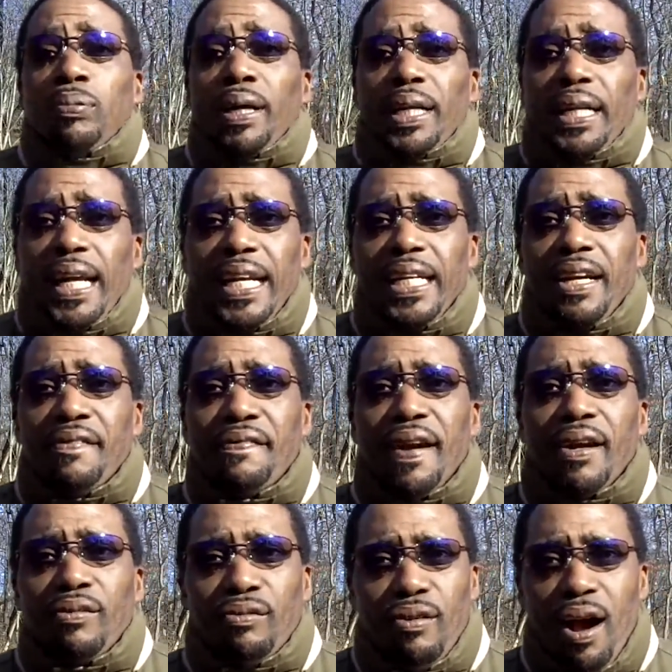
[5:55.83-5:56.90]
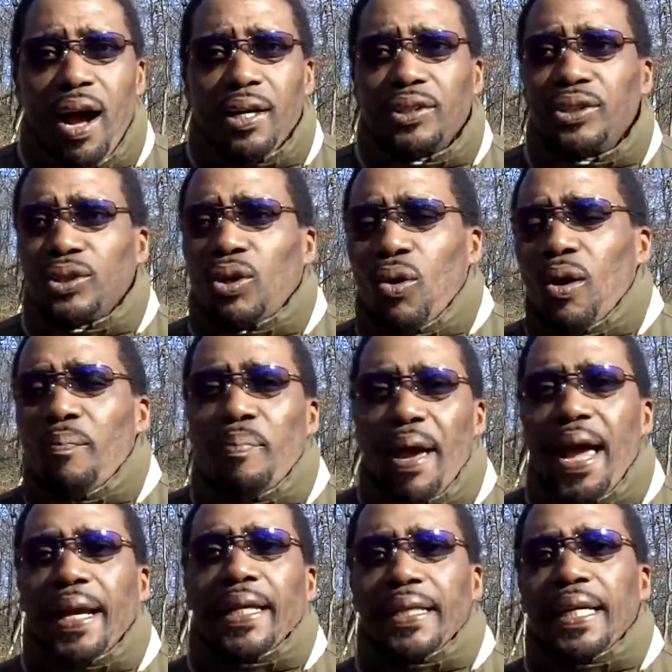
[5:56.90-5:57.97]
But in any event, Rodgers going
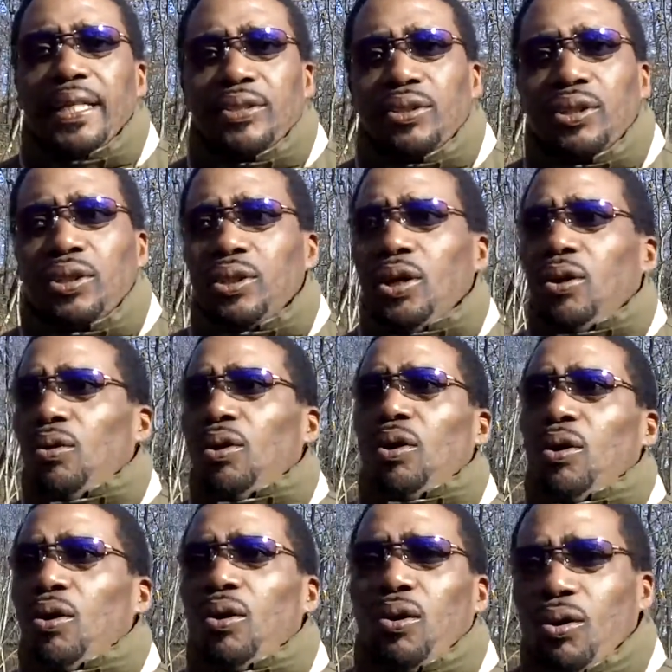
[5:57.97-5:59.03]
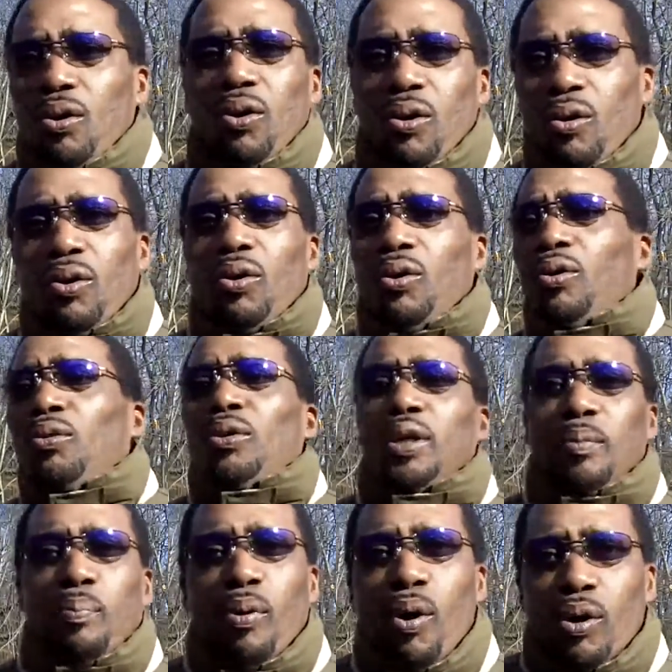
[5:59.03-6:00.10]
back, and next thing you know, oh,
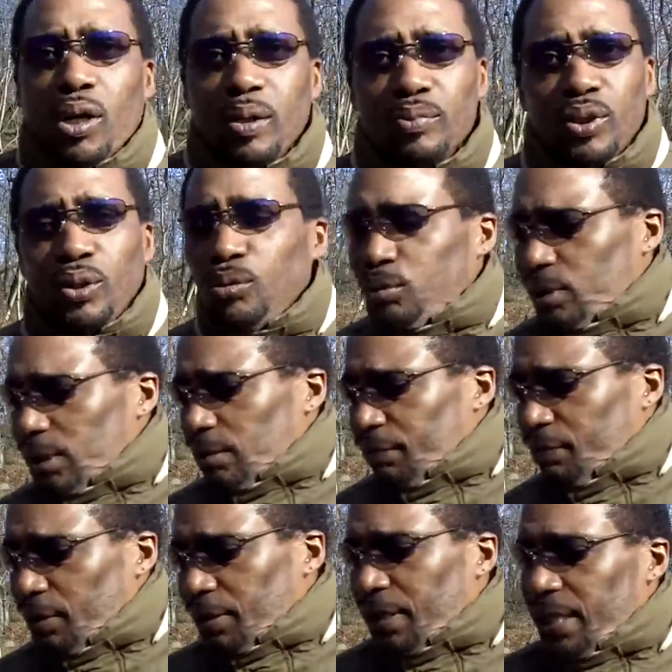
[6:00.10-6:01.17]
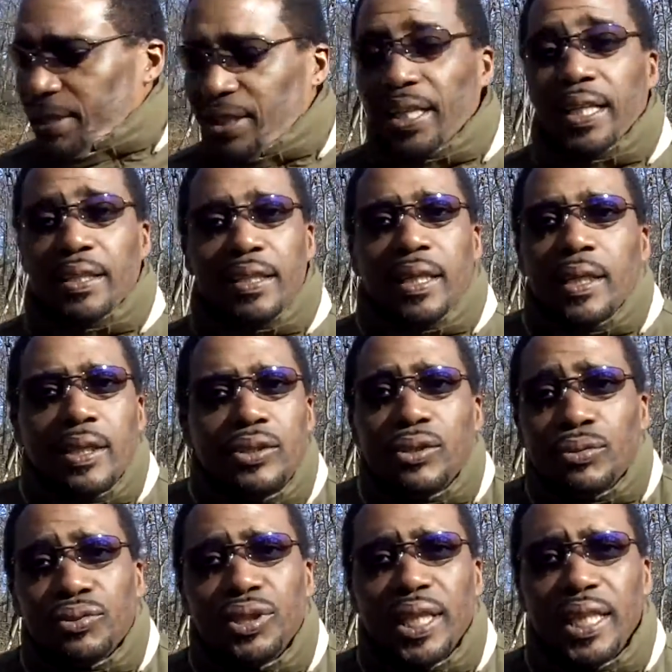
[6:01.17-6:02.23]
the ball comes loose and the foot kicks it in.
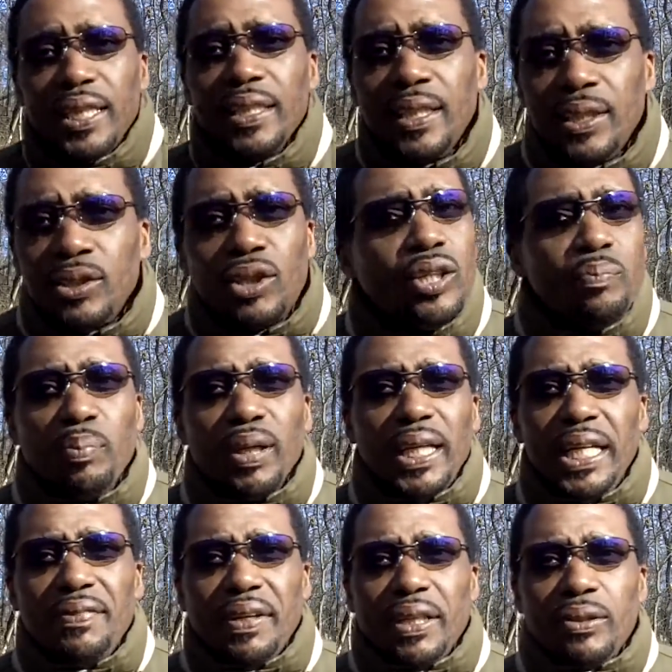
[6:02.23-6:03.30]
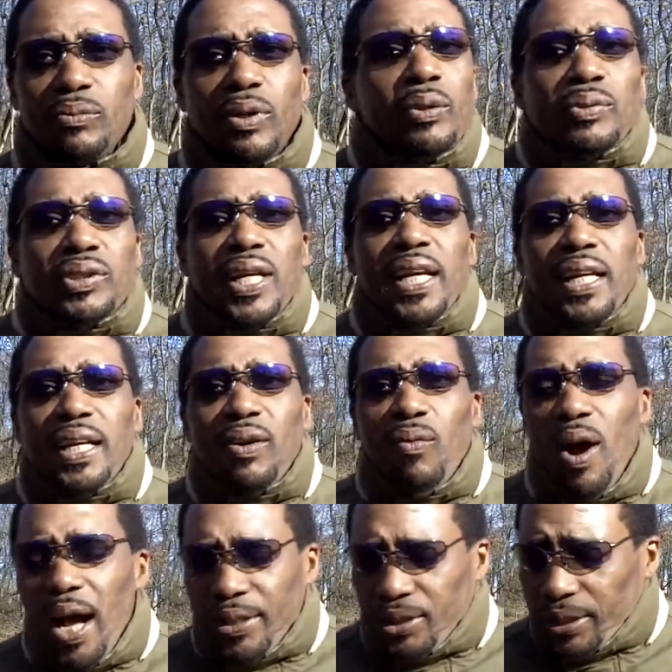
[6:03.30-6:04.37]
You've seen it. Couldn't believe it. We were standing there
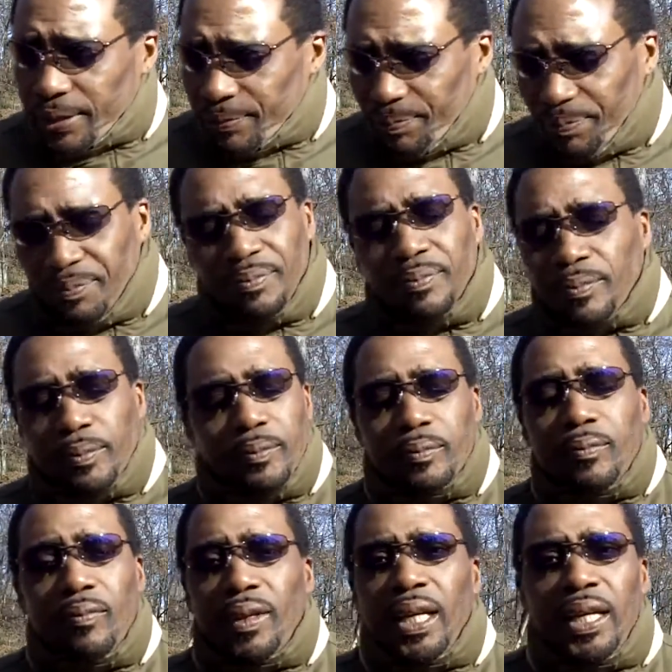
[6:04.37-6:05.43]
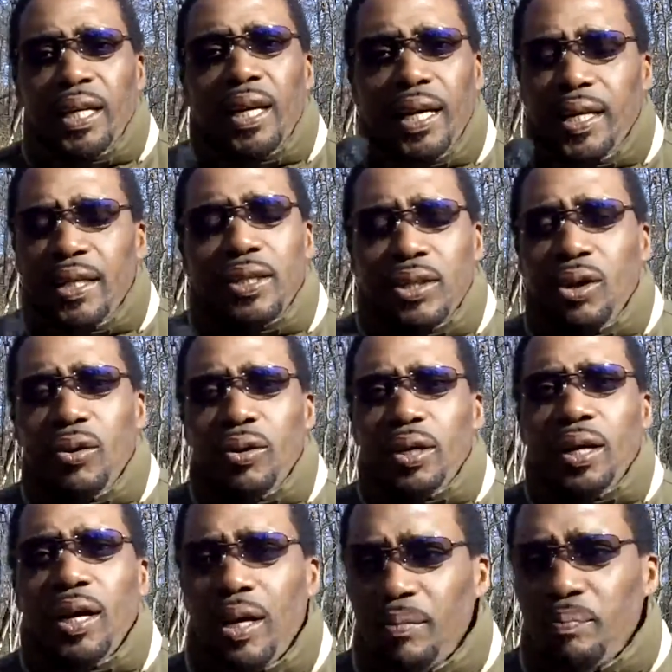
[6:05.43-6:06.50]
watching it. You know,
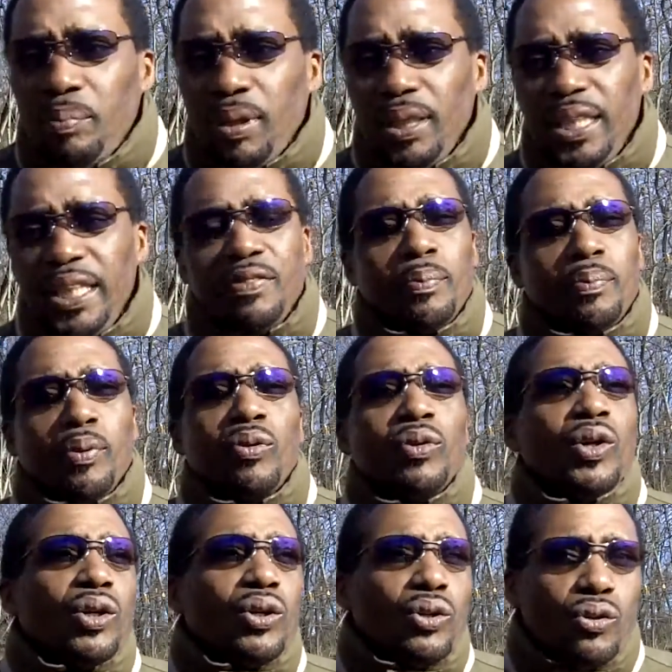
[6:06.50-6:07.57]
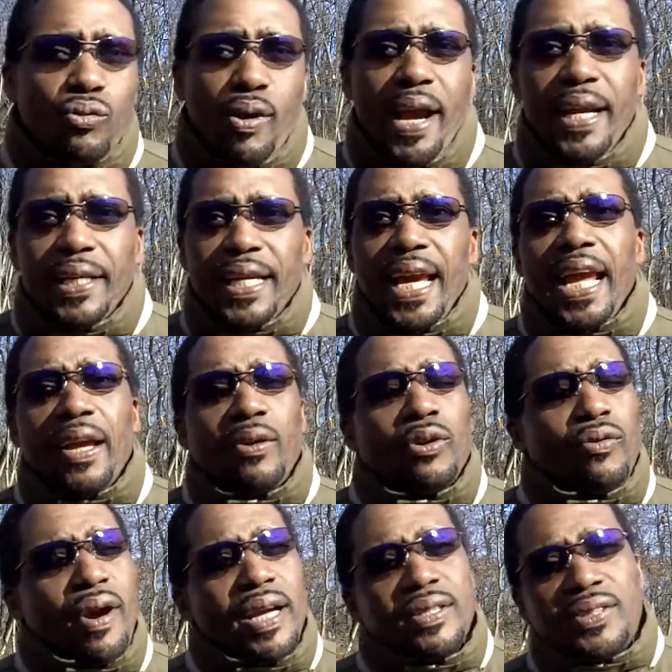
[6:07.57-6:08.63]
unbelievable. Great game.
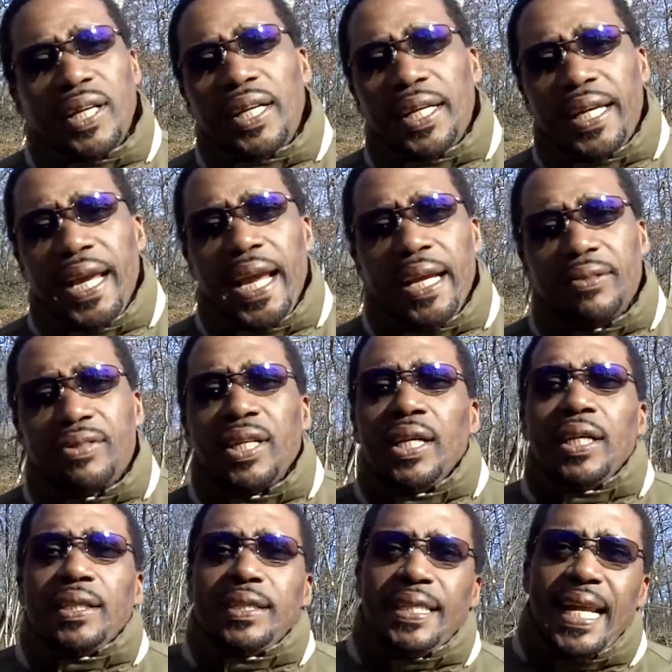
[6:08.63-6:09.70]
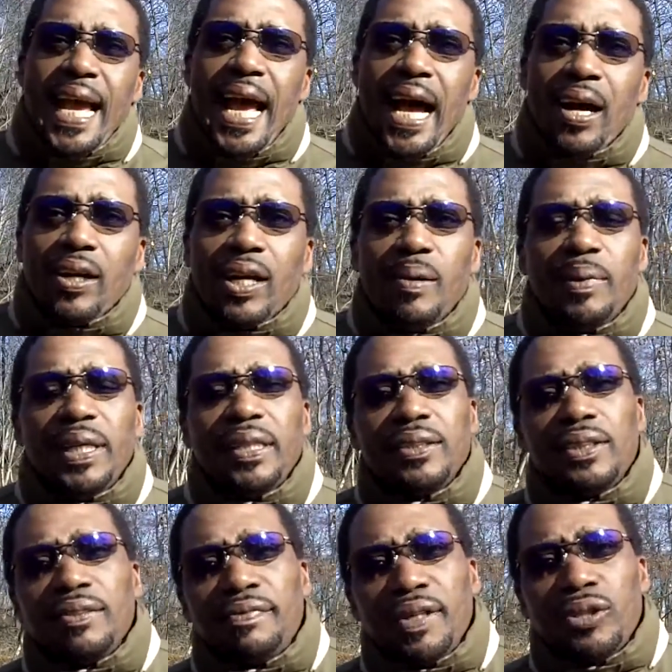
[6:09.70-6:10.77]
Great set of games. Now, coming
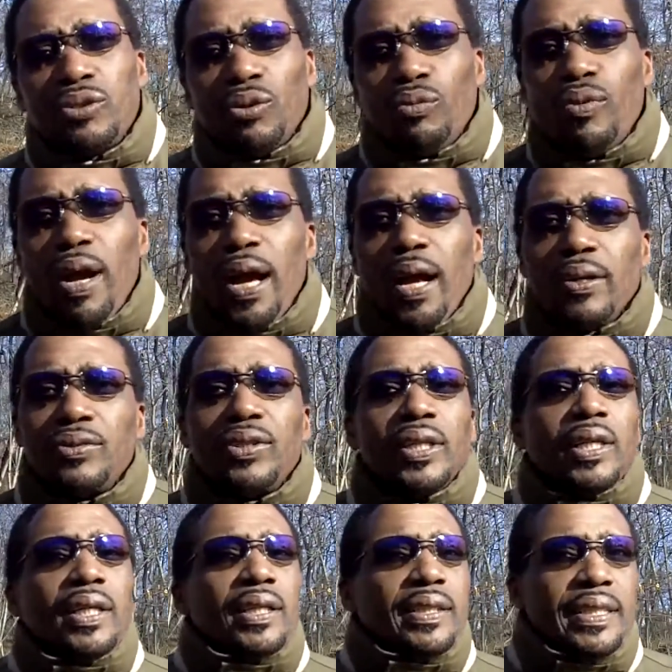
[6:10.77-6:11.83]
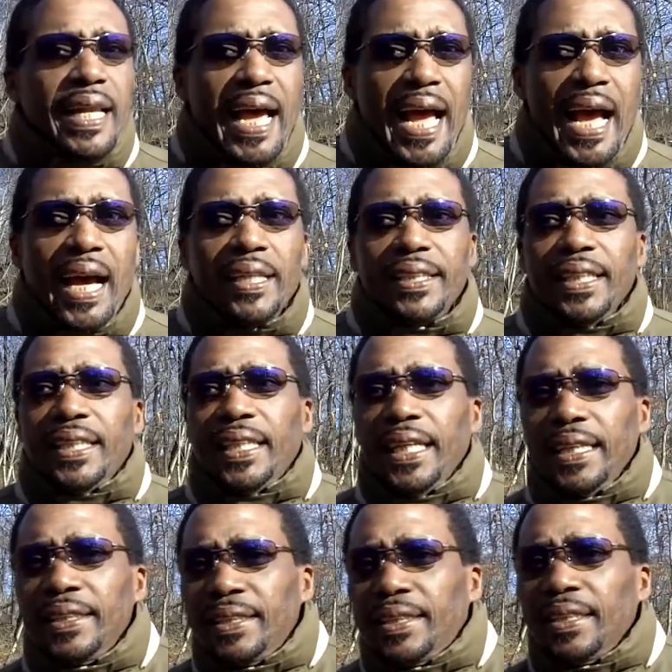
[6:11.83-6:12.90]
in divisional rounds, now you're
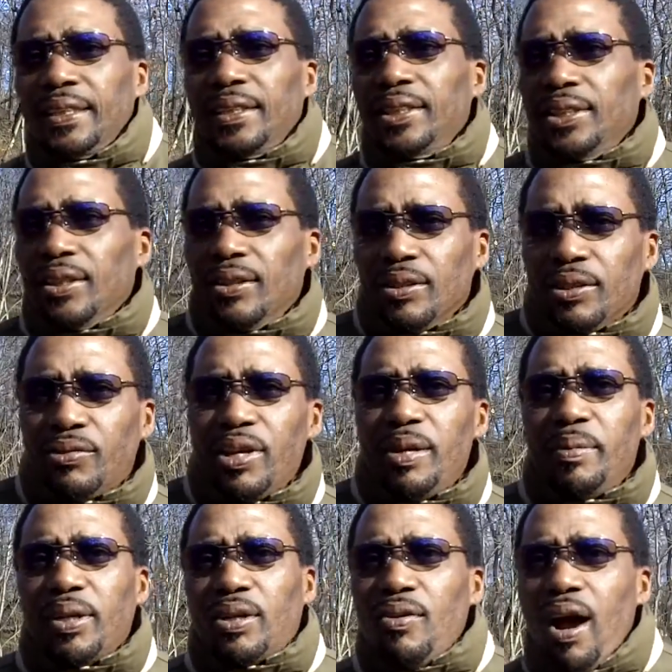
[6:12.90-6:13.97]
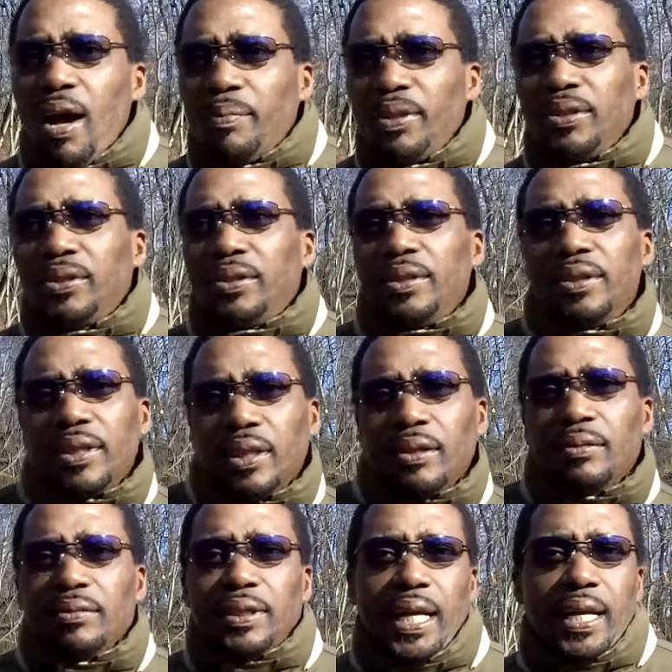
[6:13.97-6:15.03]
getting to, you know, the cream of the crop. Is, you
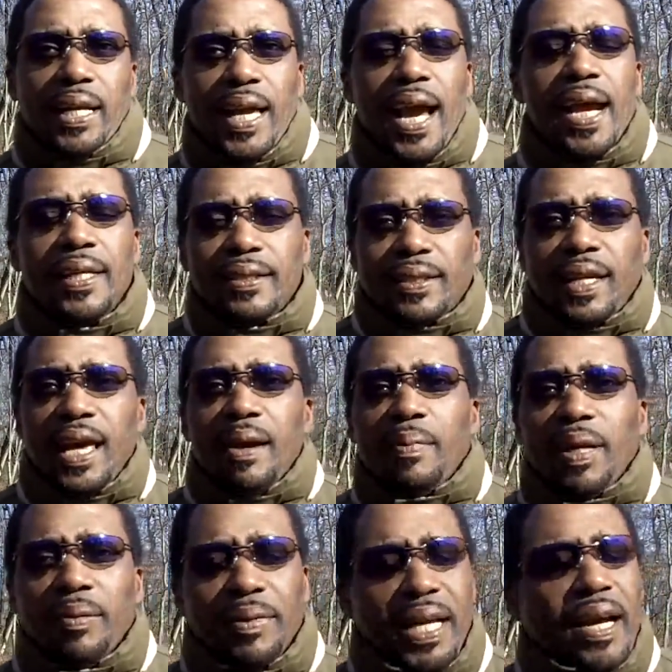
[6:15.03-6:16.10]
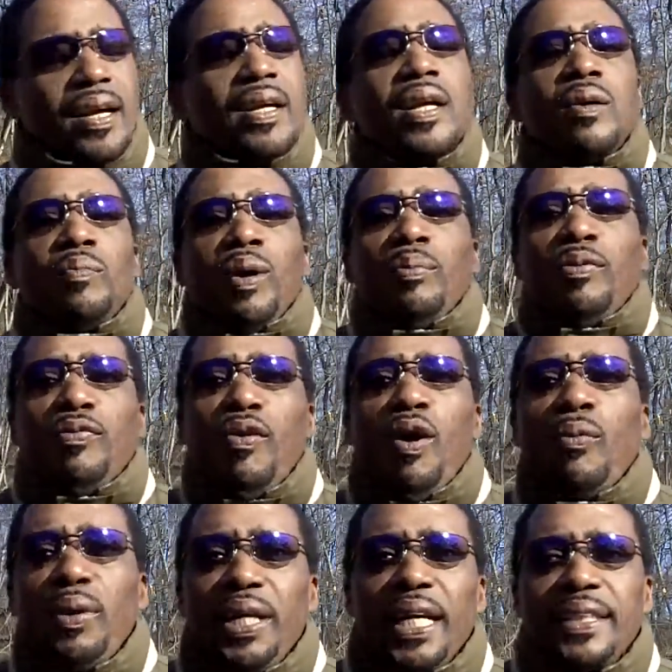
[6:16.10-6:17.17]
know, that ladder's climbing up now. But
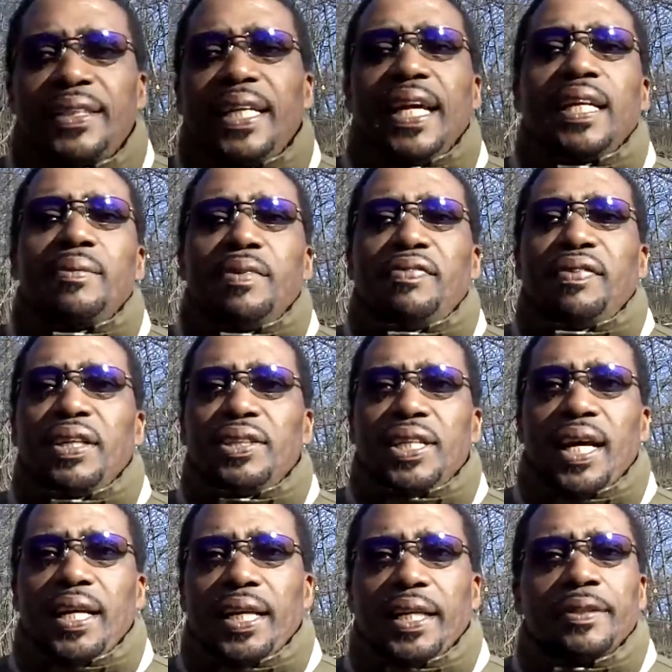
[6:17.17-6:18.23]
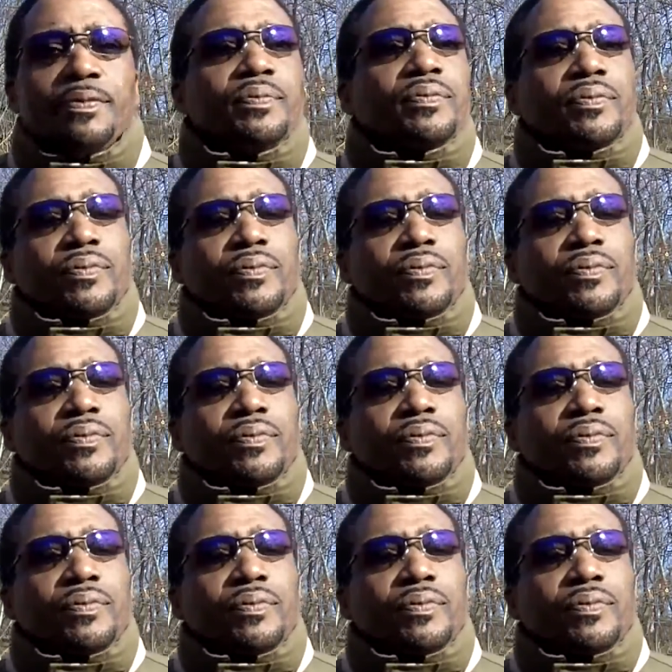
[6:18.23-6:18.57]
before we get to that, let me finish out here.